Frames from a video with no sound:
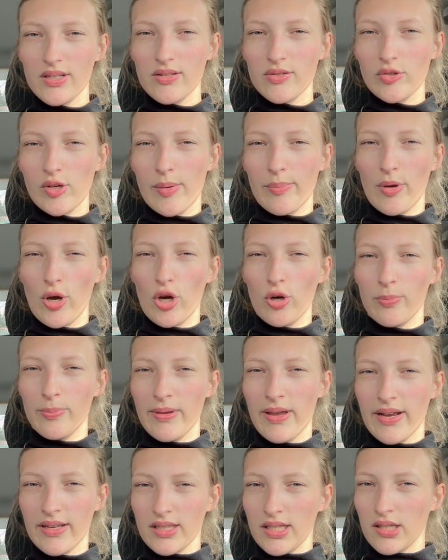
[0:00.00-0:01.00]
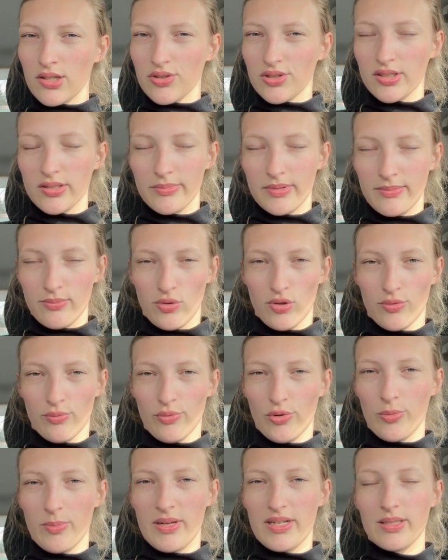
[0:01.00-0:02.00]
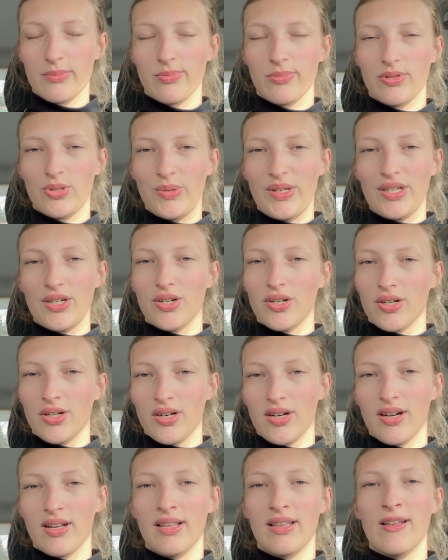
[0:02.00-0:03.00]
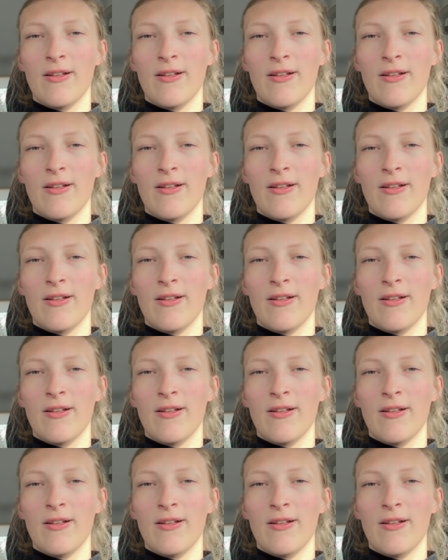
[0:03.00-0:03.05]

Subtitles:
so I'm hoping that there's going to be more romance between her